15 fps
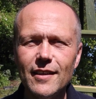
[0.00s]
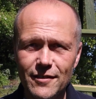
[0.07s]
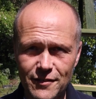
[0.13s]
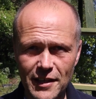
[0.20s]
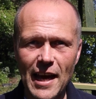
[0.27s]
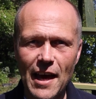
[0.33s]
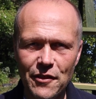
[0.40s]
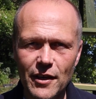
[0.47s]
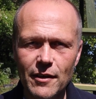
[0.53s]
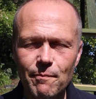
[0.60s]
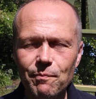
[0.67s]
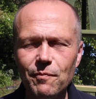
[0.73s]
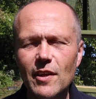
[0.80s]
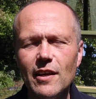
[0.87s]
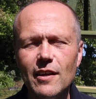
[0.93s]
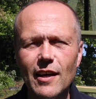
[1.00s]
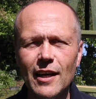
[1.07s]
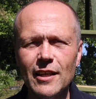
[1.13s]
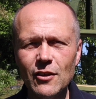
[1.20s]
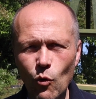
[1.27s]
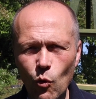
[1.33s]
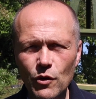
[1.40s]
together.
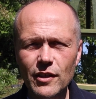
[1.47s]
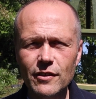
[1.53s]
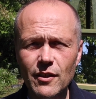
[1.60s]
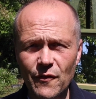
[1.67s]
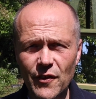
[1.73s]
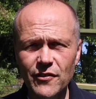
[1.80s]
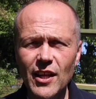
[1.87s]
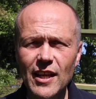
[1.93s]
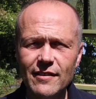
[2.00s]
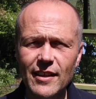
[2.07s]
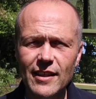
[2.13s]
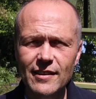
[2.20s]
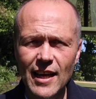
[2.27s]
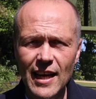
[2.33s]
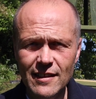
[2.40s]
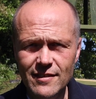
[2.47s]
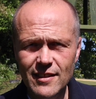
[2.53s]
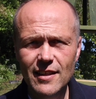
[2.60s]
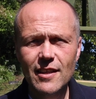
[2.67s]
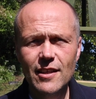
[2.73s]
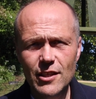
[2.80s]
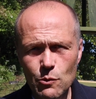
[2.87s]
And in order to facilitate that,
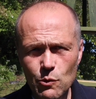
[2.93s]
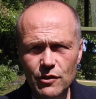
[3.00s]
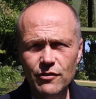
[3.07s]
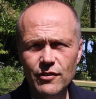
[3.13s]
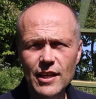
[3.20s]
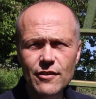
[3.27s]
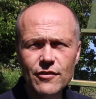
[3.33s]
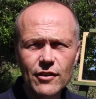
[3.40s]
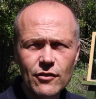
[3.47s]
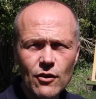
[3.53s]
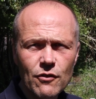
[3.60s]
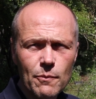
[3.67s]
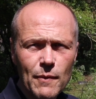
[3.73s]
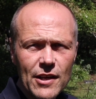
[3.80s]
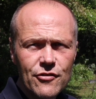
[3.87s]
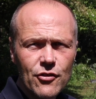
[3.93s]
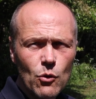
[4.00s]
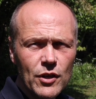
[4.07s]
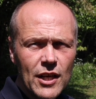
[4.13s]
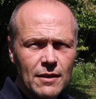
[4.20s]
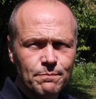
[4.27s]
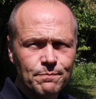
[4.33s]
you will see just over my
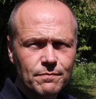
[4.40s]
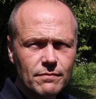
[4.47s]
shoulder,